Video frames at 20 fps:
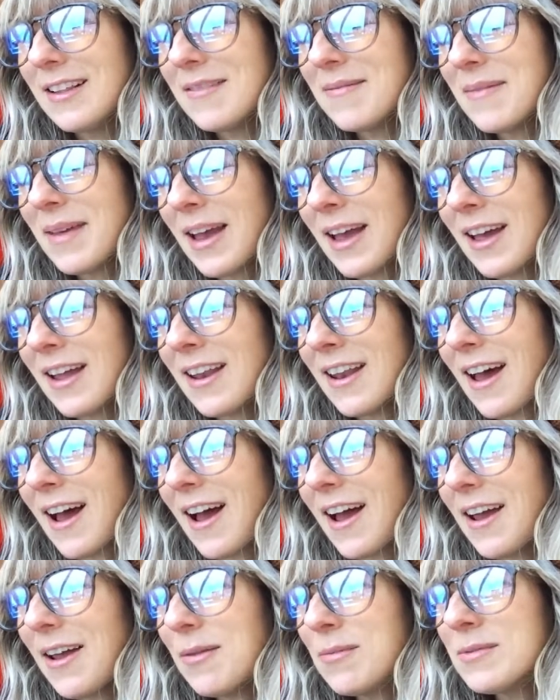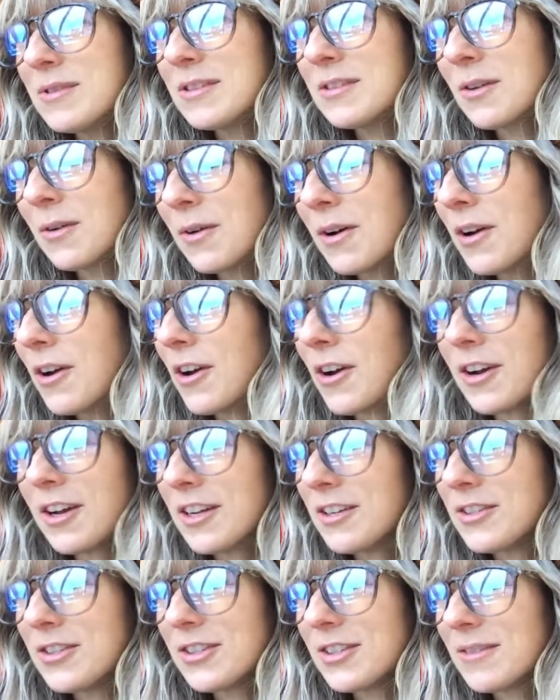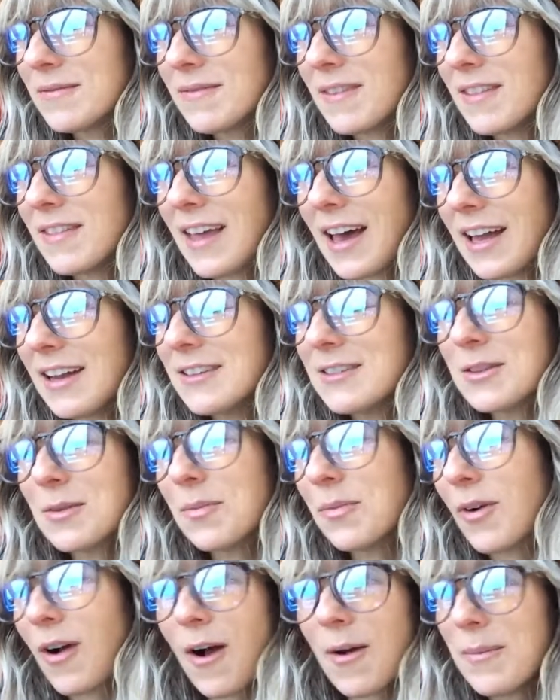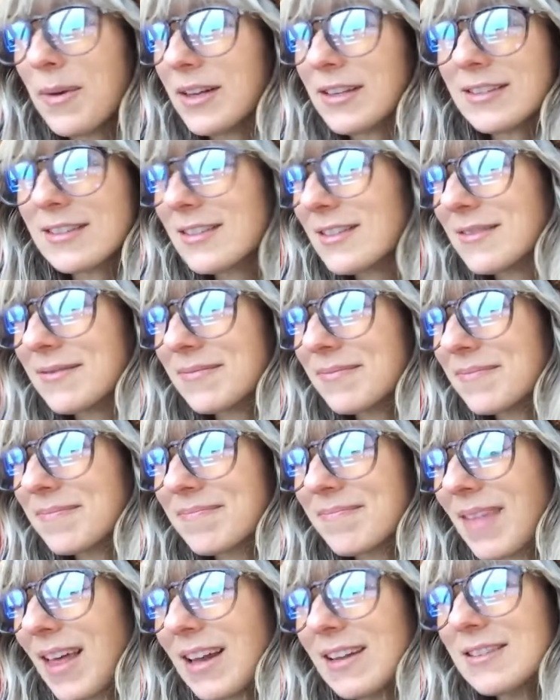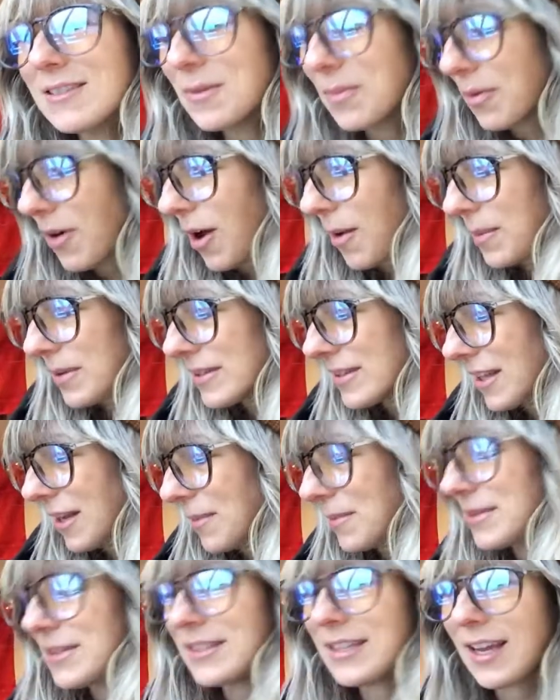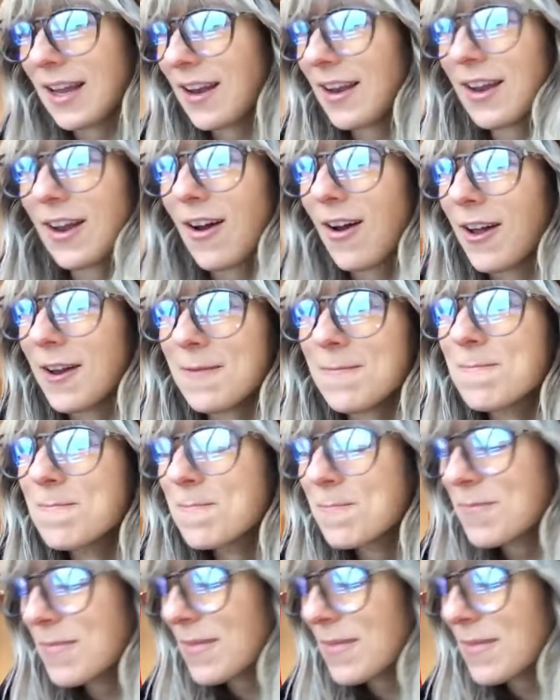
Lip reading: Man, I am so encouraged that that is the promise. That is the promise that I'm standing on.